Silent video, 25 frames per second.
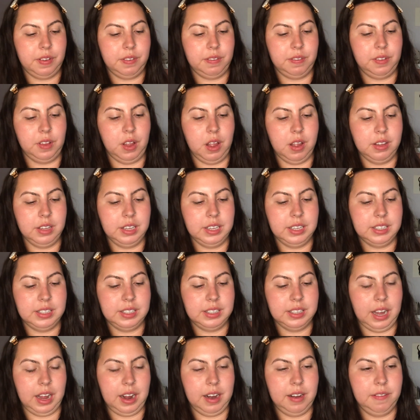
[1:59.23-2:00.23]
Flawless
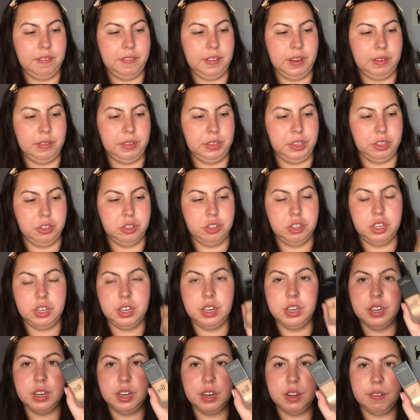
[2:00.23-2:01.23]
Satin
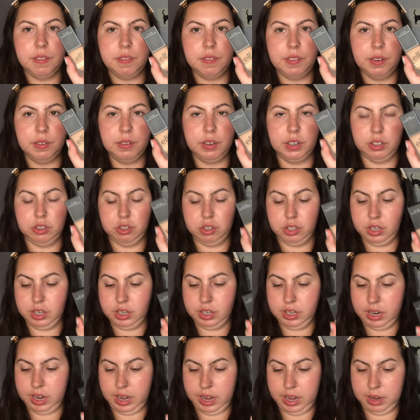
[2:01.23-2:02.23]

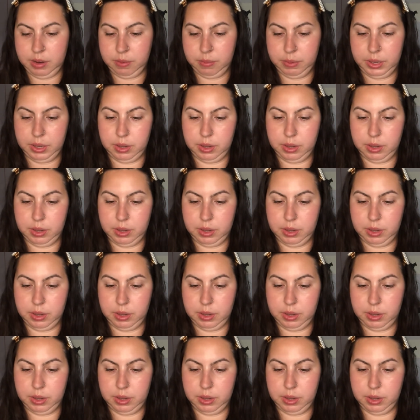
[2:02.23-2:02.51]
Foundation, and we